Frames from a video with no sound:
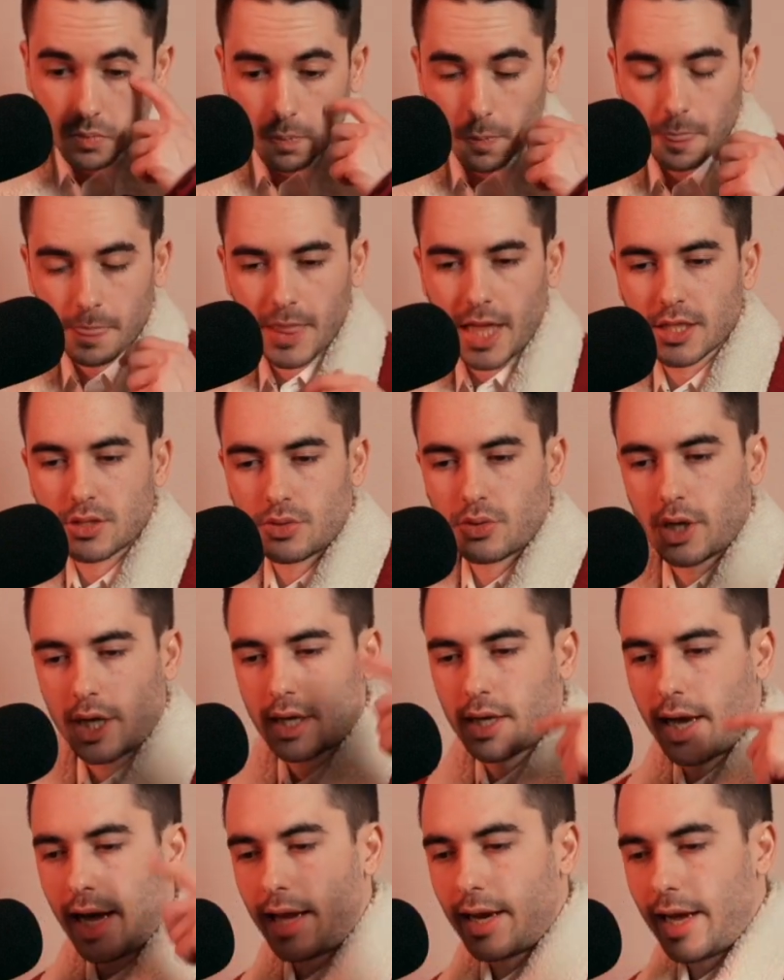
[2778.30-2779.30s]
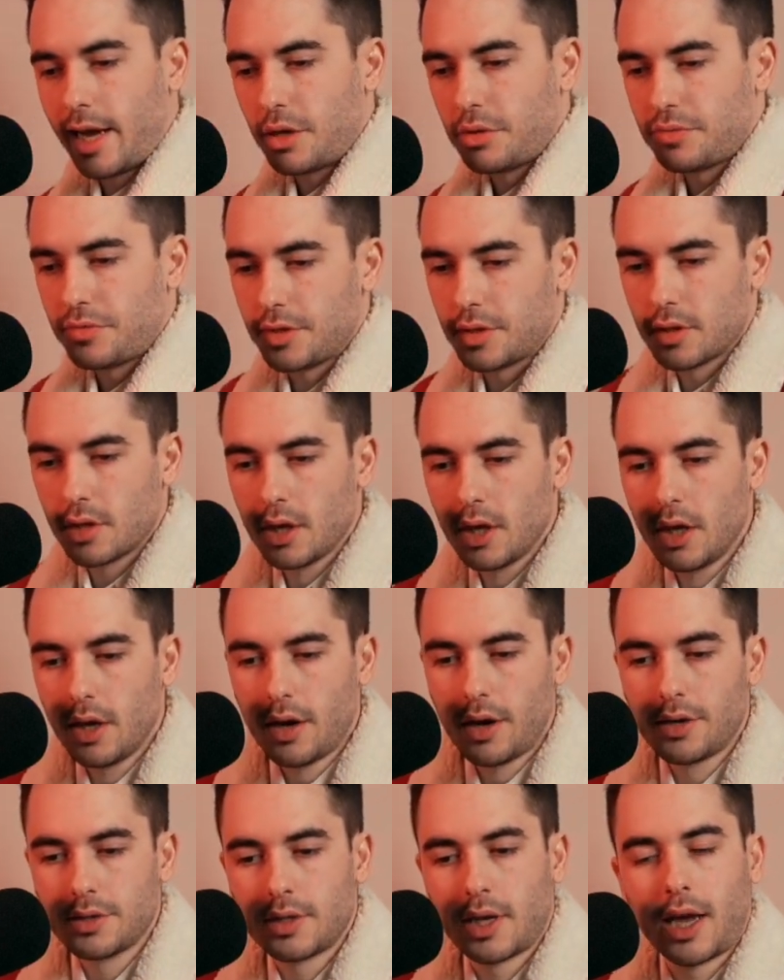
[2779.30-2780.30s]
That's what I got out of it.
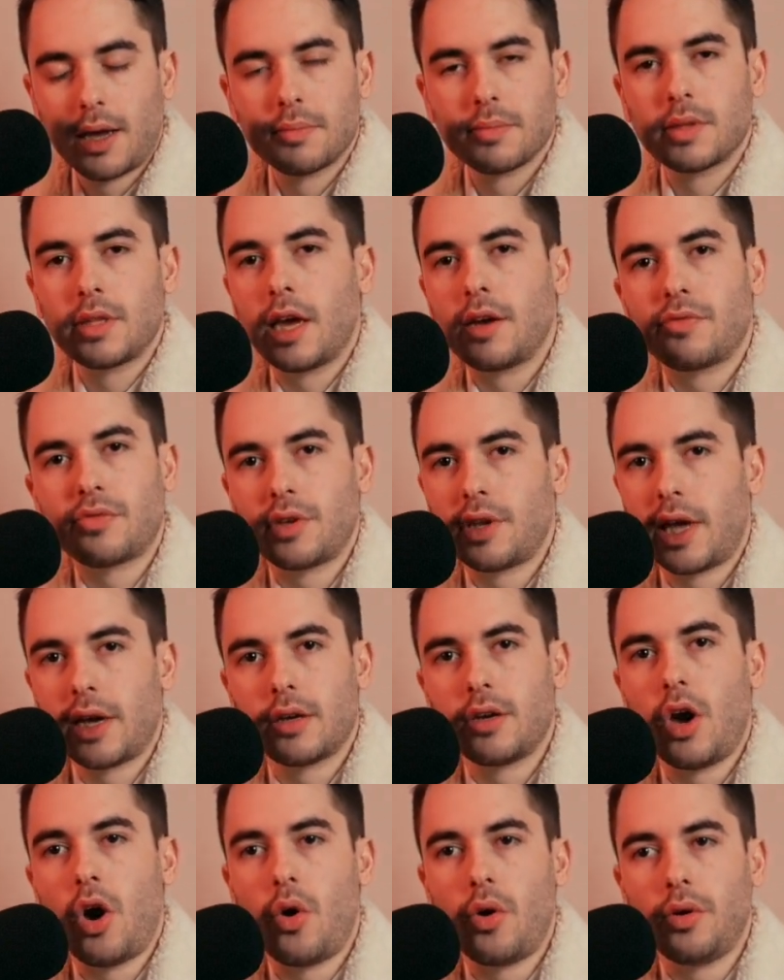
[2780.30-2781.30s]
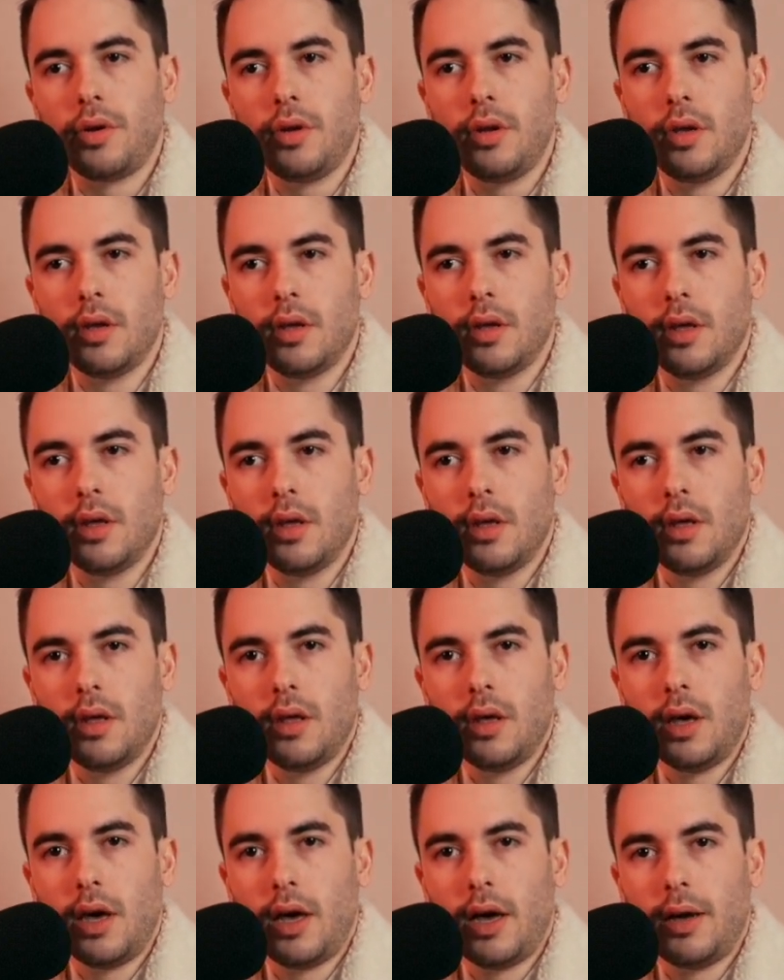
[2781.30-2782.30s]
I was like, I'm definitely not going.
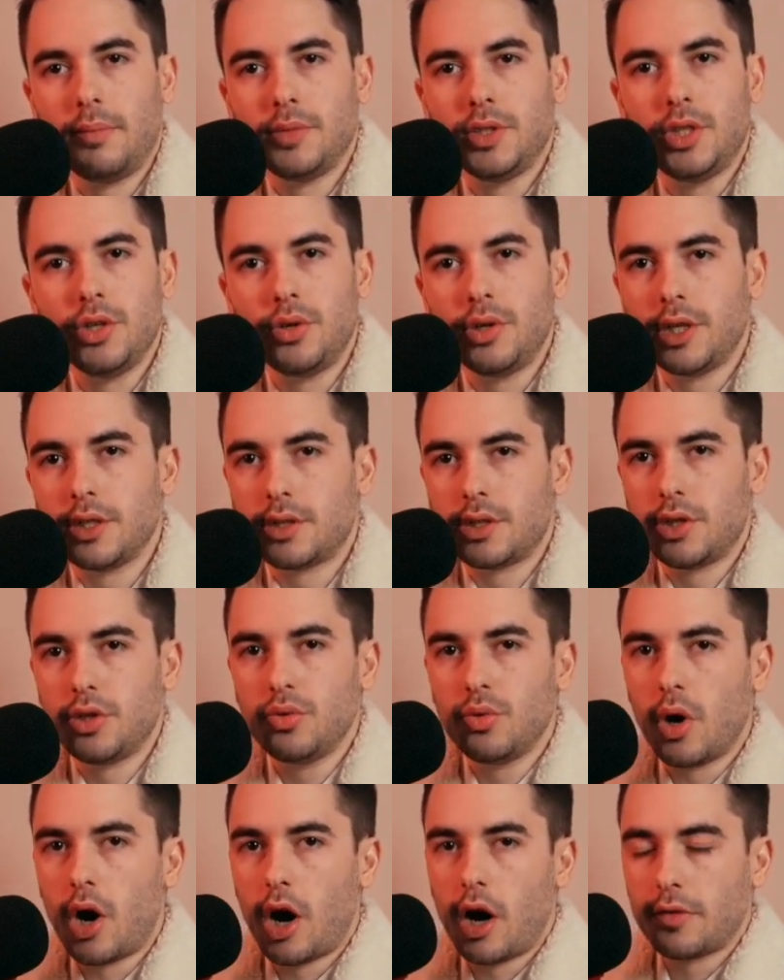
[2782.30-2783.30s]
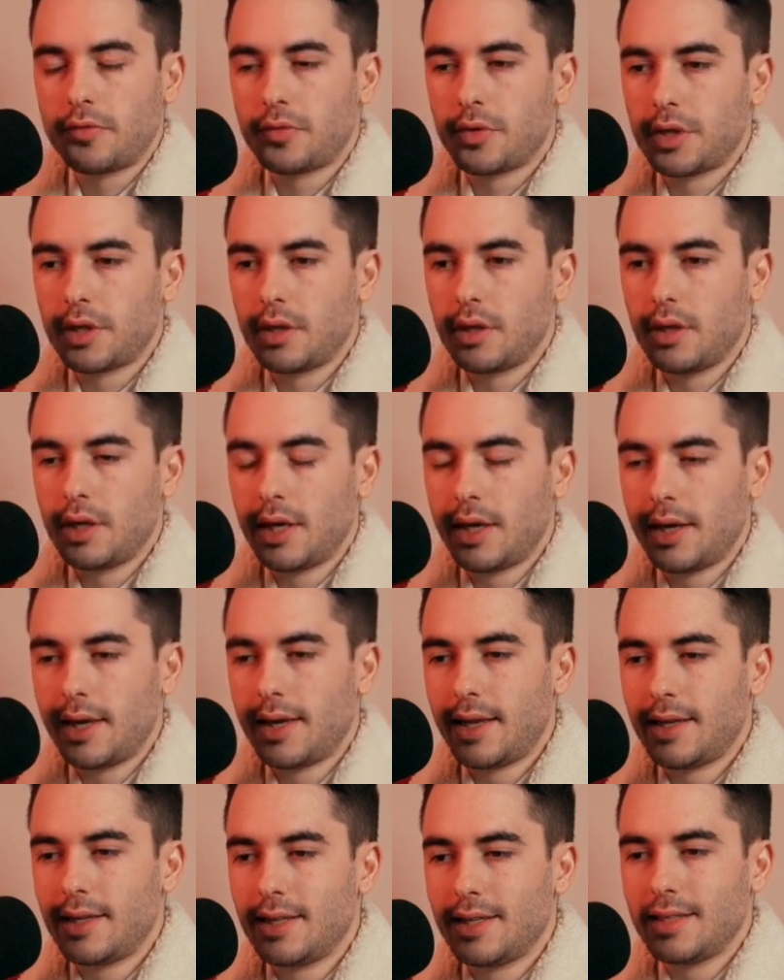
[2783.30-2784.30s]
I'm doing it too often,
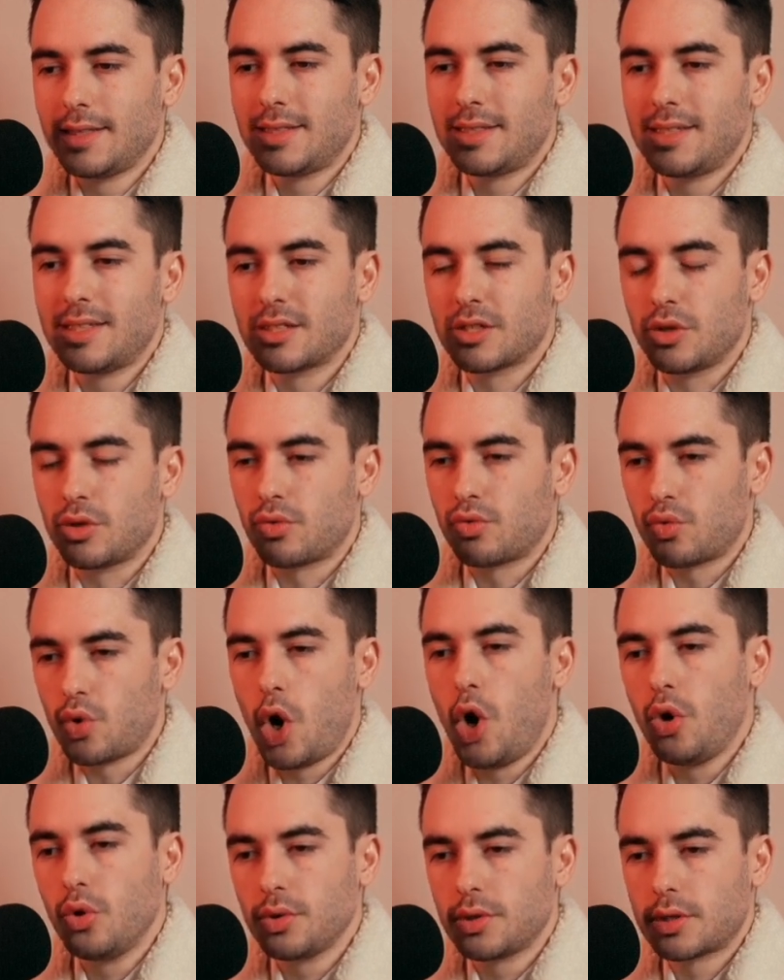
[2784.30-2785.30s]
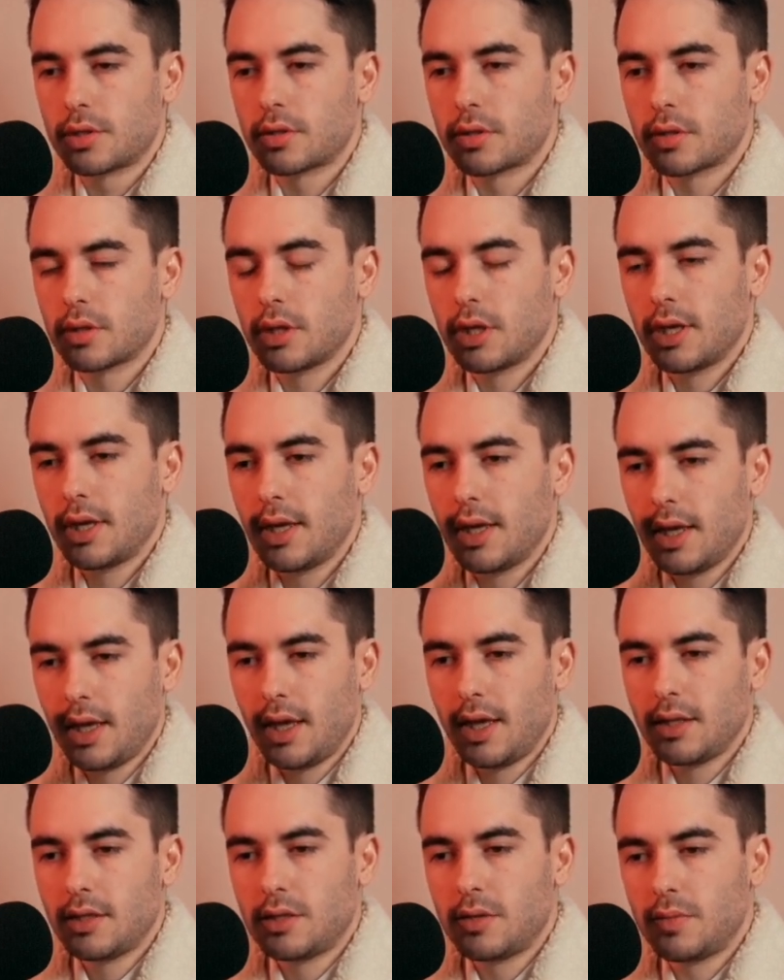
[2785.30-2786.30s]
and it's just gross
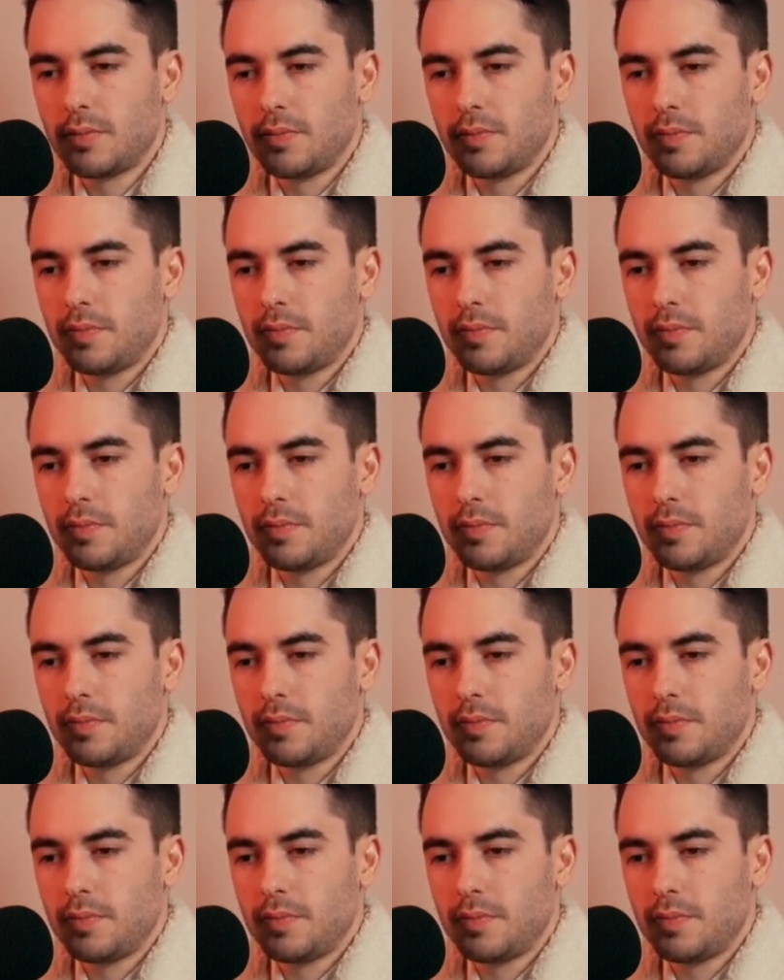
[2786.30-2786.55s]
to